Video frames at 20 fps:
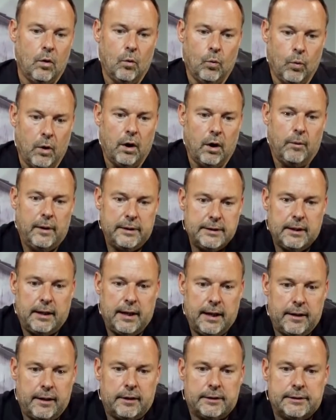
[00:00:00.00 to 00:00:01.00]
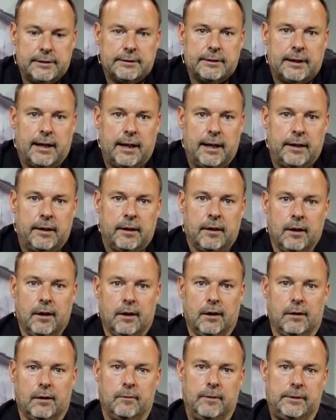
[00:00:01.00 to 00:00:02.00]
Where are we today in our society?
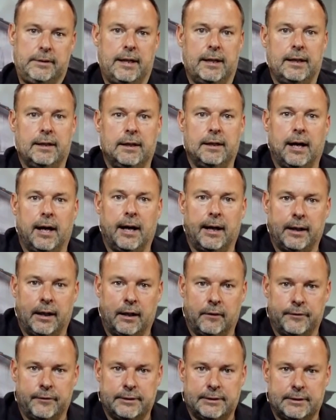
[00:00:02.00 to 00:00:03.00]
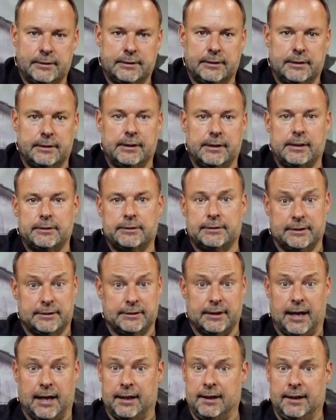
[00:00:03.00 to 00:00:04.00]
We take God out of a
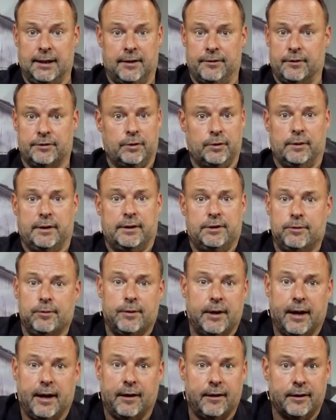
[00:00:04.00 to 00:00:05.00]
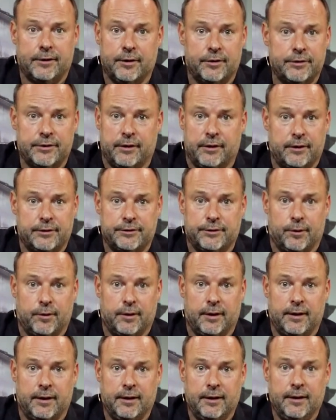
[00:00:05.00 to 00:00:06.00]
society, and there's only two characters in our
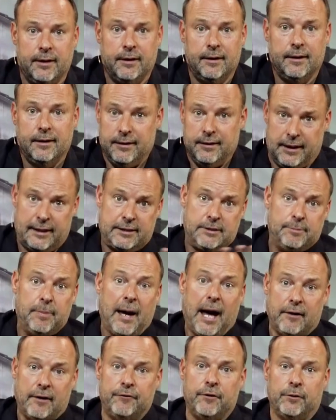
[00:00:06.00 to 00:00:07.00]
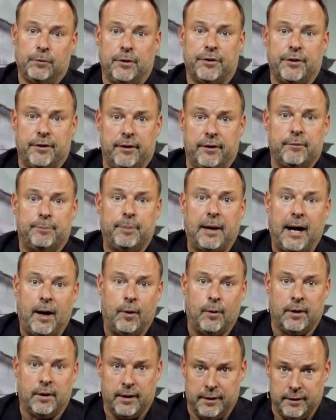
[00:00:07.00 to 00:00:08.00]
story. It's backfilled with another
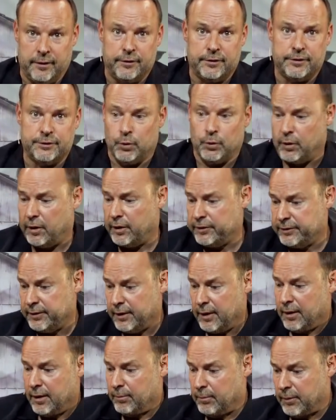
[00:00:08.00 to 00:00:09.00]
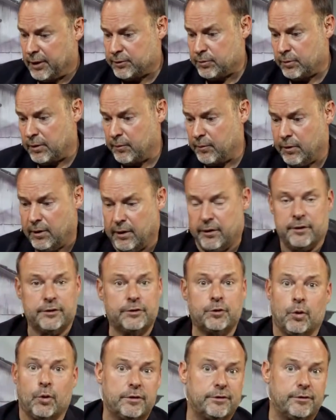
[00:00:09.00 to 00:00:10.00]
power, another source, much where the
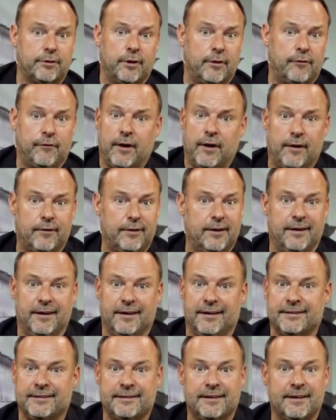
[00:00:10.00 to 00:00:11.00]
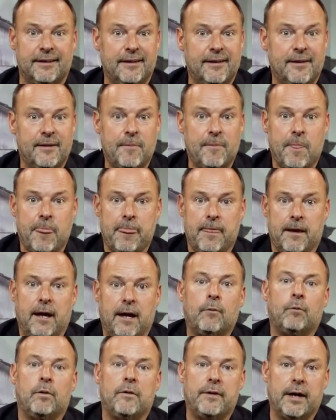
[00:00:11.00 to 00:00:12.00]
sorcerer found his.
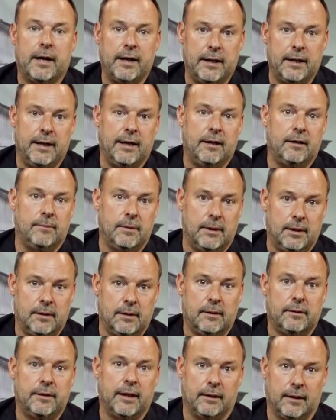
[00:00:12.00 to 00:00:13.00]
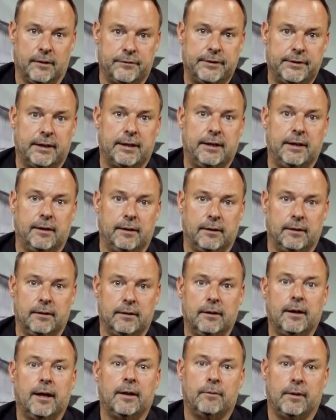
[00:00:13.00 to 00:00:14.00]
And we've got an enemy that loves to kill.
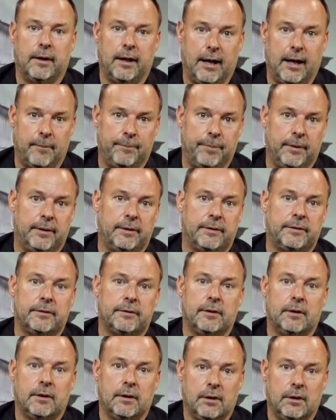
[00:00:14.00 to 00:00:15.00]
And what happens?